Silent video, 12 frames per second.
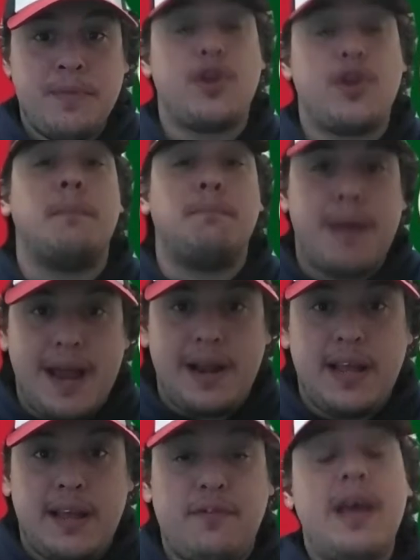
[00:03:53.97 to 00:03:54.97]
you're
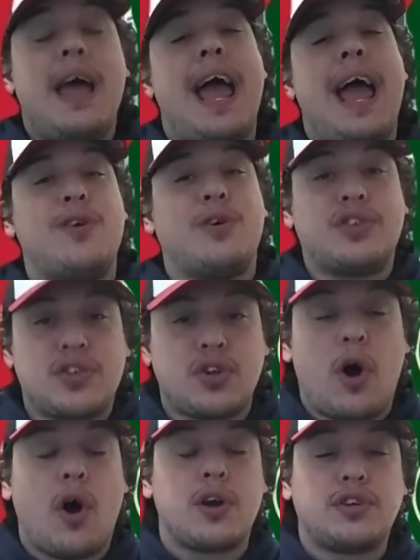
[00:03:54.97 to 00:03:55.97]
competitive, and your
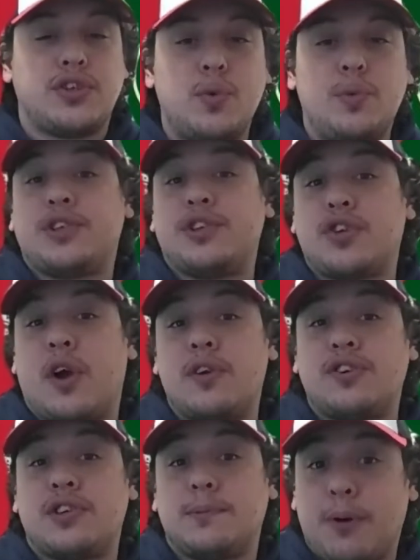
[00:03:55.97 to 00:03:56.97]
stars do what your
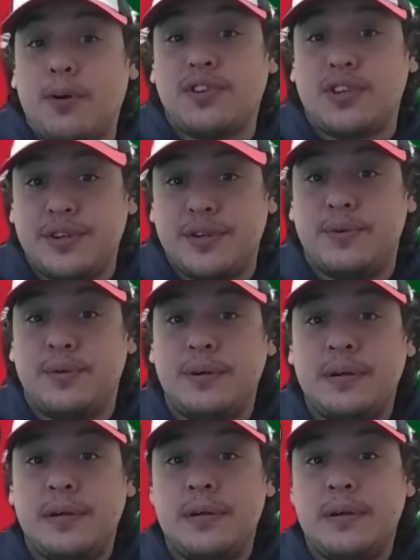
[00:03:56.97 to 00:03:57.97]
stars are supposed to do,
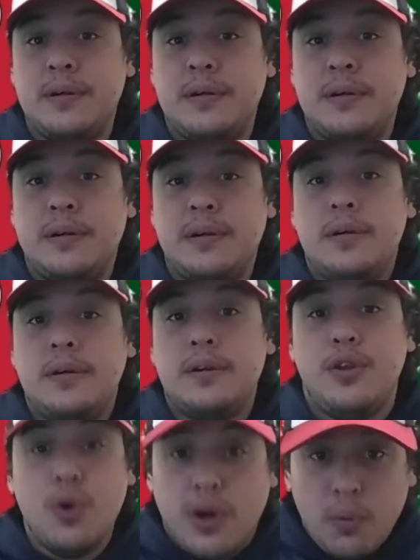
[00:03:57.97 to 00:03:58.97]

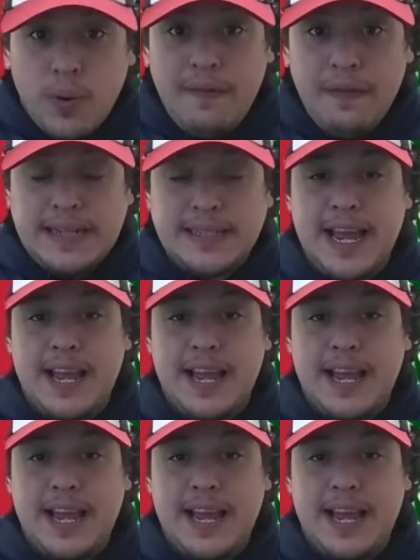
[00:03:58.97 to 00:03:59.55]
you can win these